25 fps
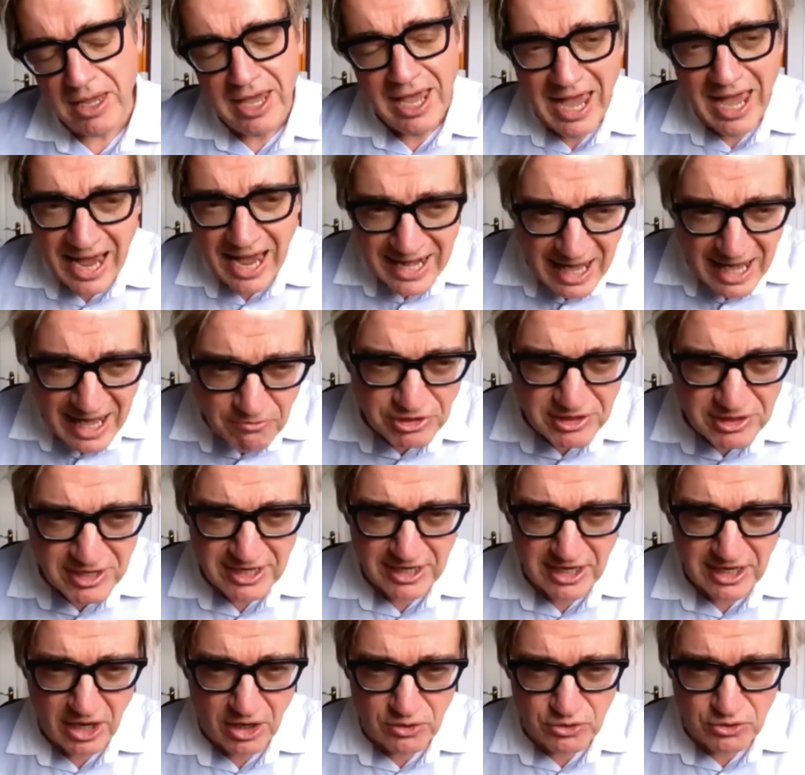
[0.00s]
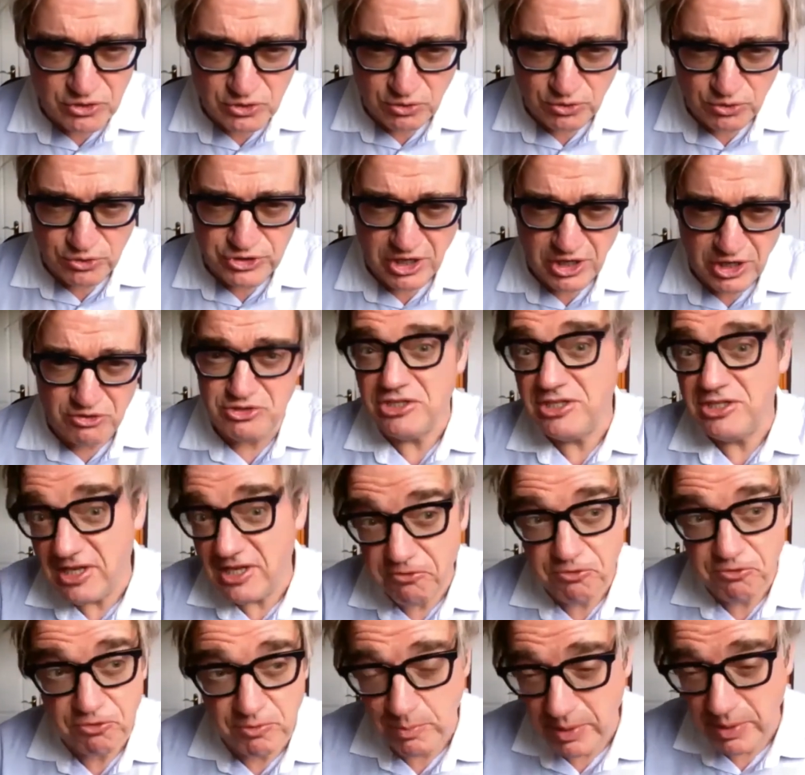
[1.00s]
And everything goes also to
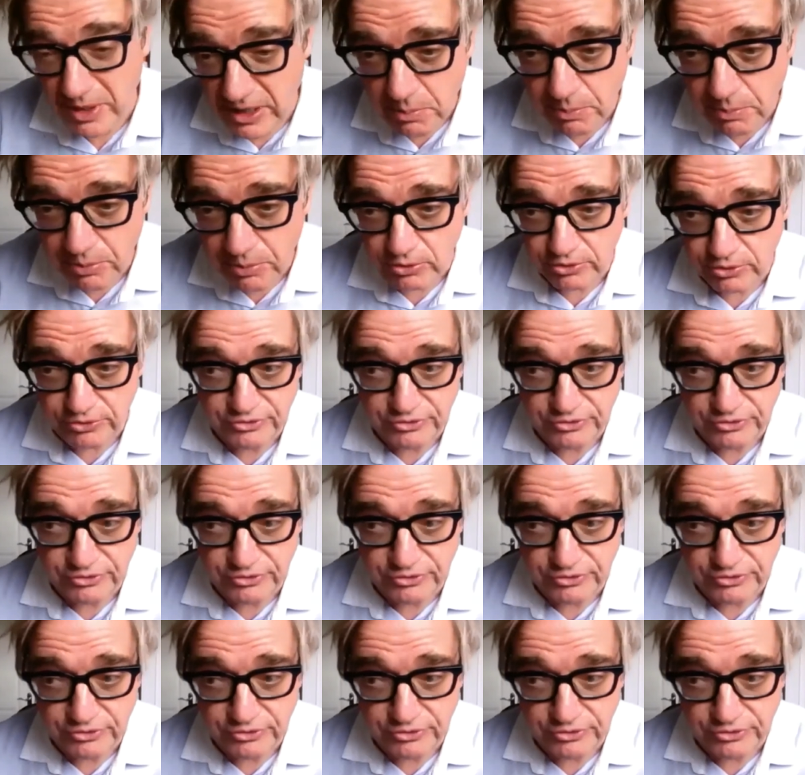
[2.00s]
different people.